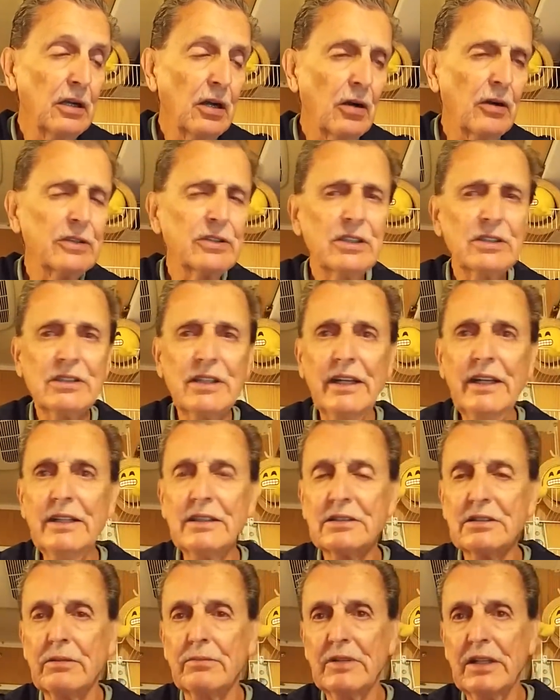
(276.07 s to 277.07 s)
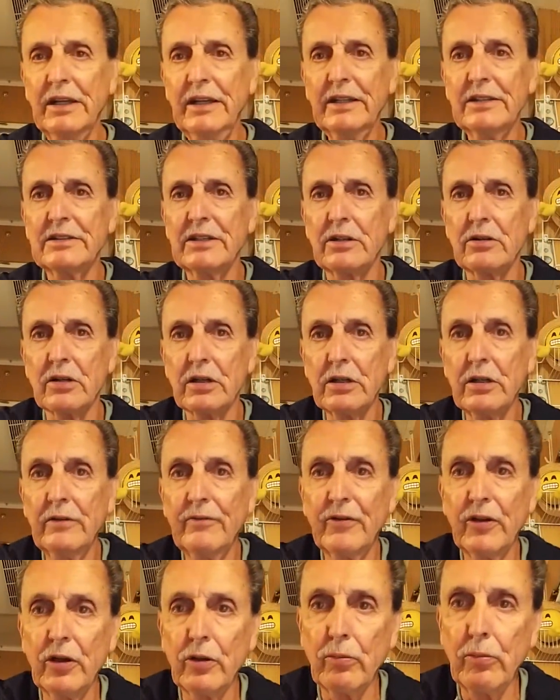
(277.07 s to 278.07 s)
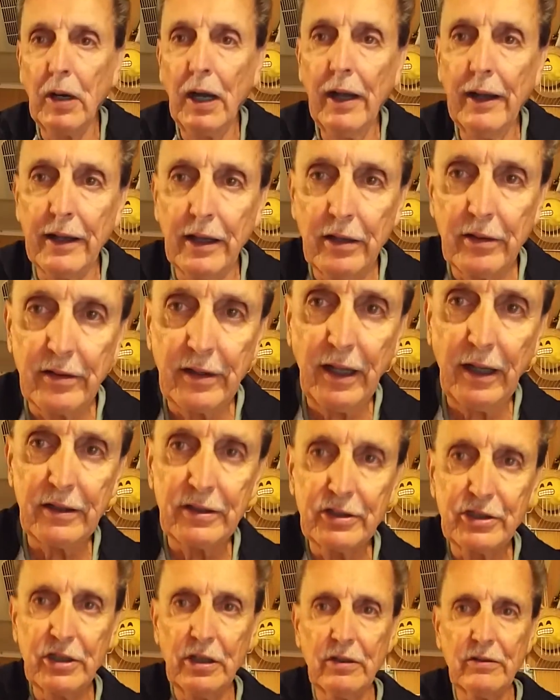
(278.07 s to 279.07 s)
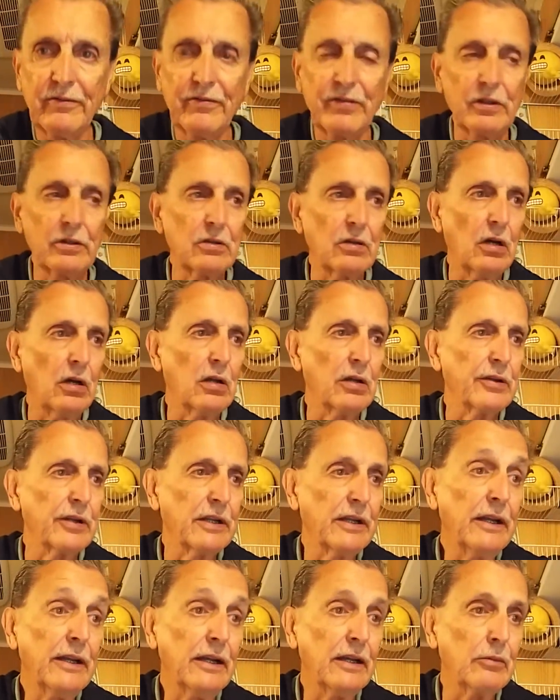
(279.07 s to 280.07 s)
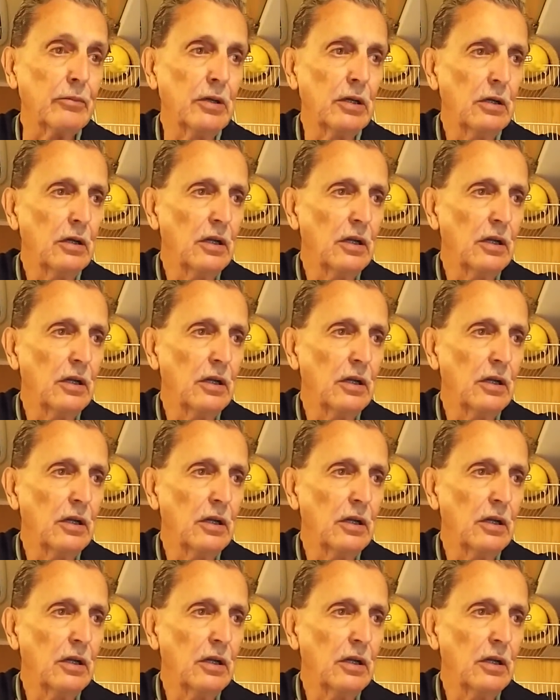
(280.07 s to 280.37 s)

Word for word: Or just eat some things that are good for your body, you know, not junk food all the time.